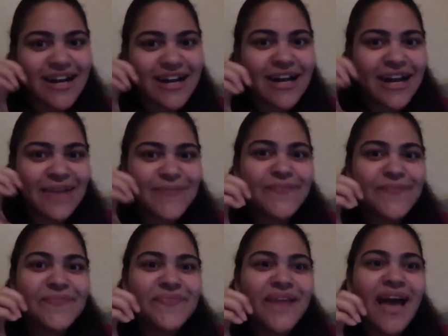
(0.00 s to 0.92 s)

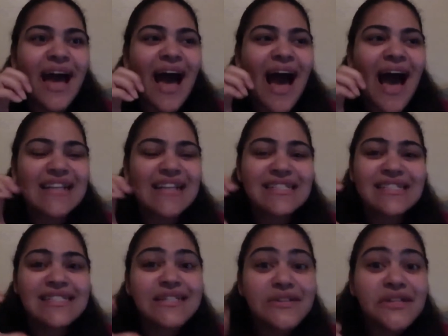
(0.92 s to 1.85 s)
Um, I
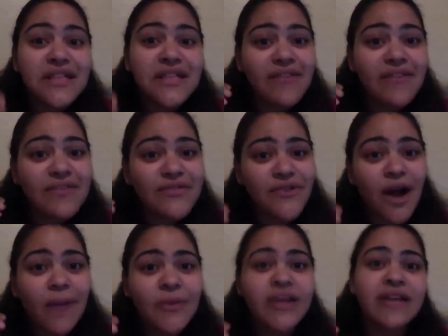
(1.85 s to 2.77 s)
still love the
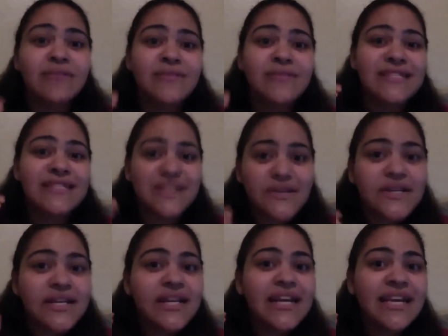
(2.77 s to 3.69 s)
drama and I'm
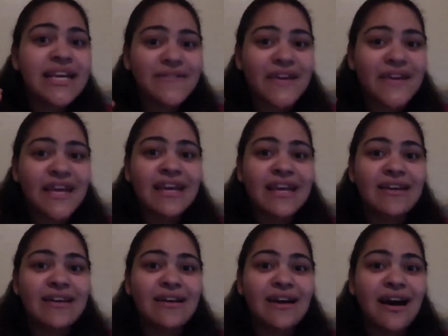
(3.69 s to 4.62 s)
still going to give it
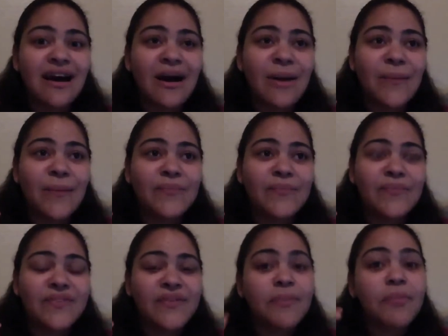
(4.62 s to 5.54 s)
um,
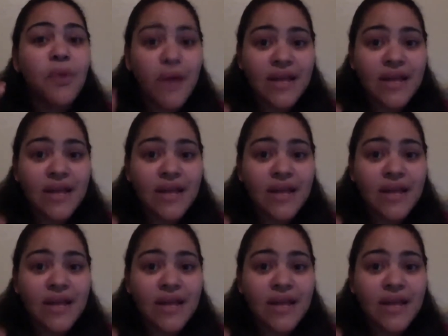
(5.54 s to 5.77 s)
some